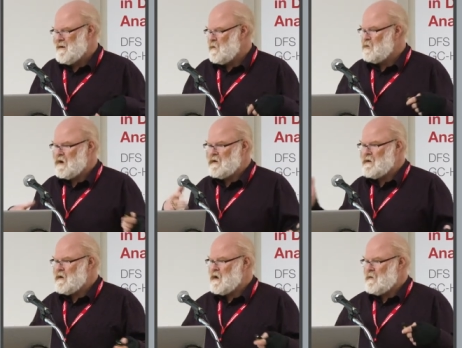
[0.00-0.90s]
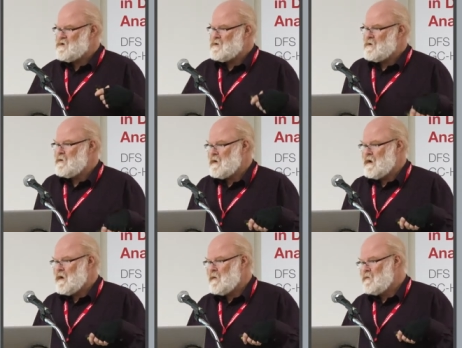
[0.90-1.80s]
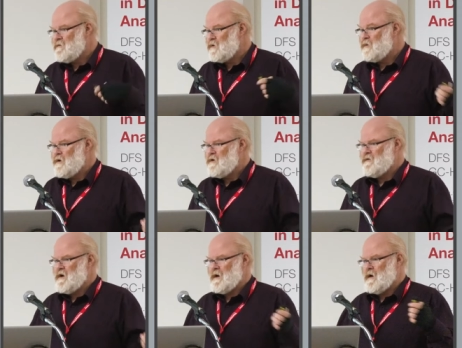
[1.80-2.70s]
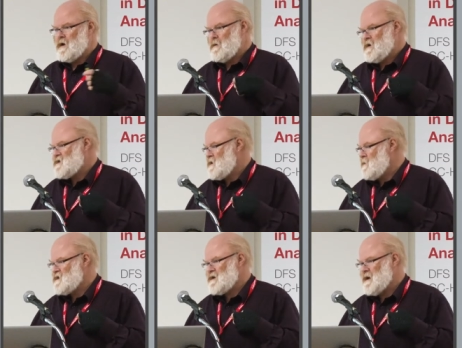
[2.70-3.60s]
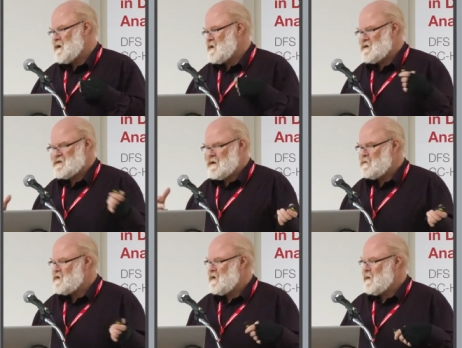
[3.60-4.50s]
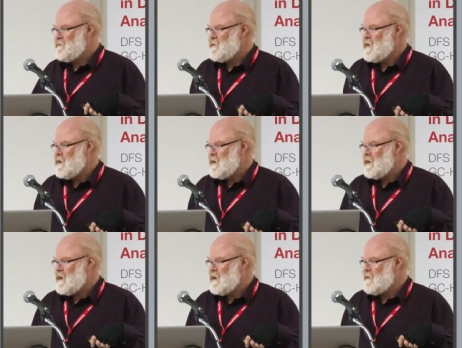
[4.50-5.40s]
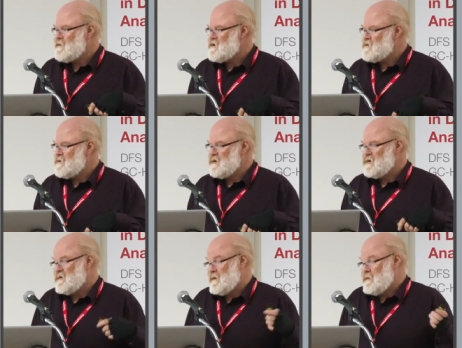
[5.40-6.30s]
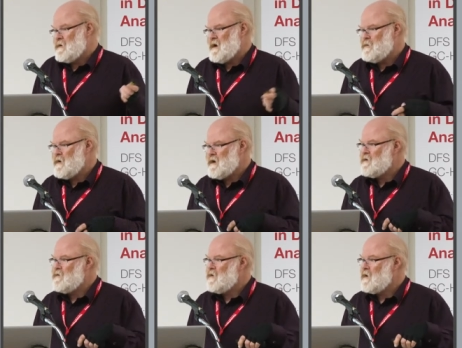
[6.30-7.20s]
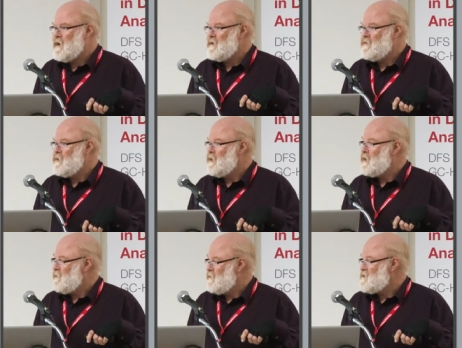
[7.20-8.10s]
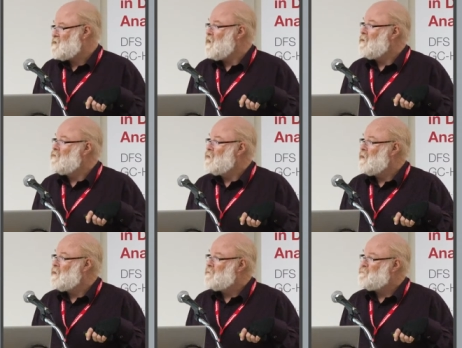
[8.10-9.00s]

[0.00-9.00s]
ability to capture uh, full profile and MSMS data at the same time uh, is just a real, a real game breaker for the kind of work, for this kind of work